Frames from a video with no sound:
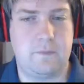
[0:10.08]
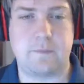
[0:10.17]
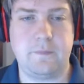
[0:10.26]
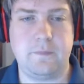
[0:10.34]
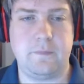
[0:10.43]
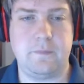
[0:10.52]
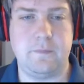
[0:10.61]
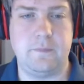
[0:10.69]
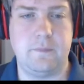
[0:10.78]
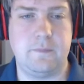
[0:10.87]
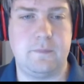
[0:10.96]

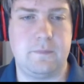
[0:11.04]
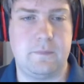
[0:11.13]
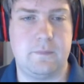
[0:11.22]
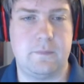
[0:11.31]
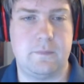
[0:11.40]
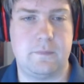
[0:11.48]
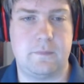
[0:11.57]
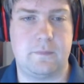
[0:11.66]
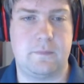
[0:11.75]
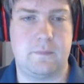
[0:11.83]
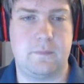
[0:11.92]

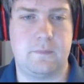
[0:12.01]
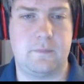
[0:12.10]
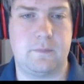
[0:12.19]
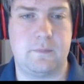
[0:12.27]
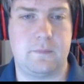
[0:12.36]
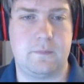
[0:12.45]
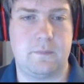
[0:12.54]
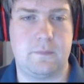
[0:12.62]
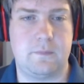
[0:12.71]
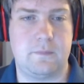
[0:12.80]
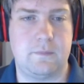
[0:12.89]

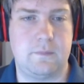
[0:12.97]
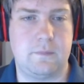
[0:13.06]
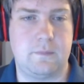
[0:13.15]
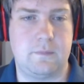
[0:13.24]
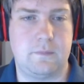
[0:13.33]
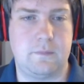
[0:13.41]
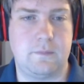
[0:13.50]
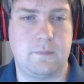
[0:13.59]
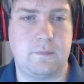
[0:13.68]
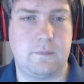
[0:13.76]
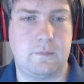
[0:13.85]

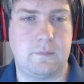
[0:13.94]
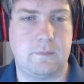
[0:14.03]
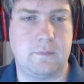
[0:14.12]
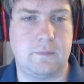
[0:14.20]
This person isn't speaking.